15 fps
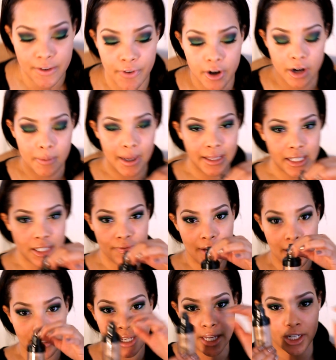have heard about this
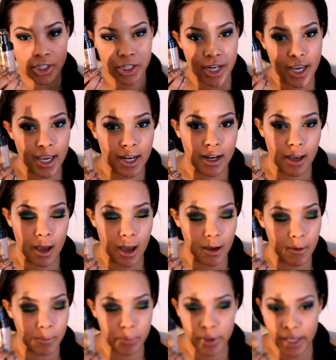foundation
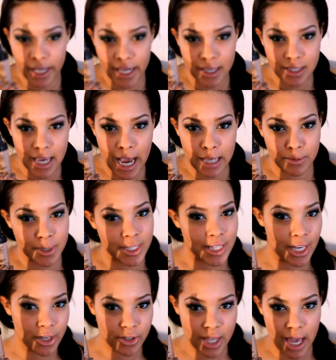plenty of times because
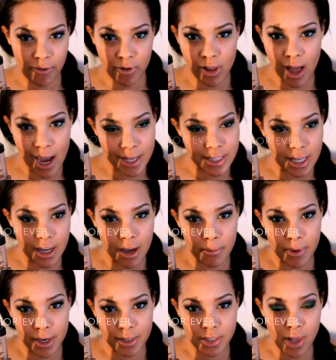I used to have clients that come
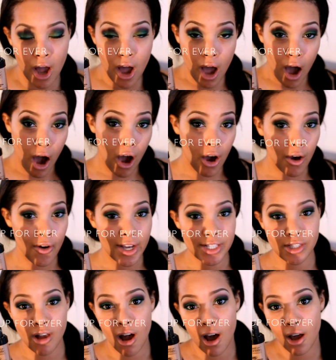in and say, oh, I
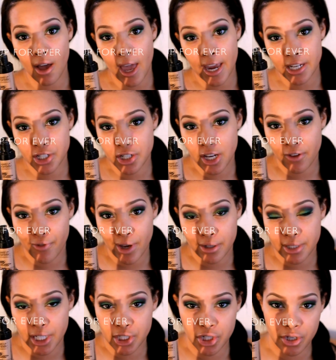saw HD
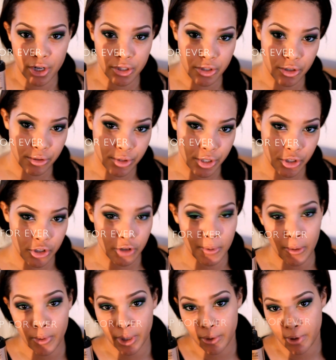foundation on YouTube, I
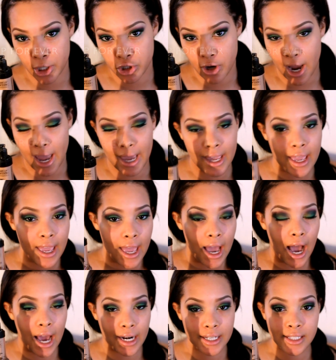really want to try it.
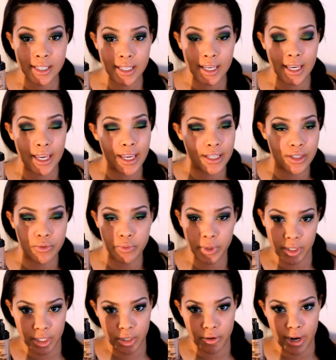Honestly, it's
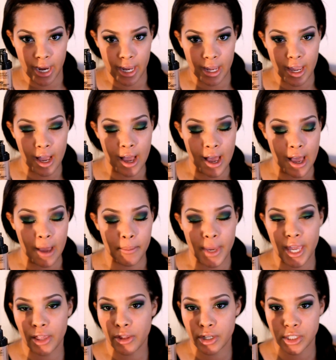really great.
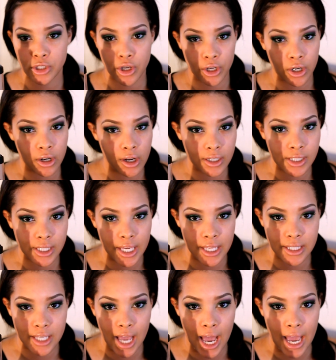It looks good on all
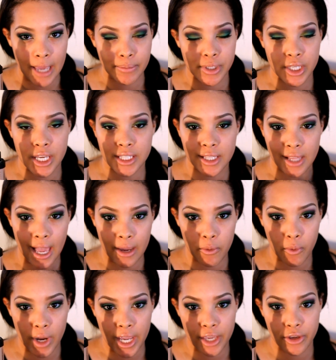skin types. It's
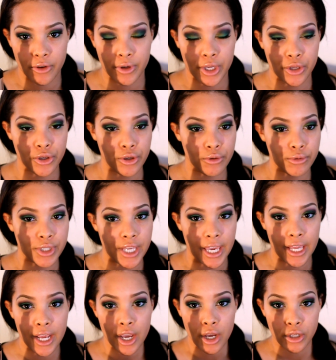lightweight. You can use
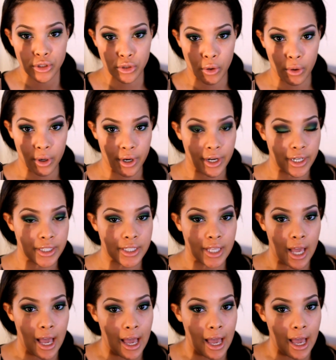it towards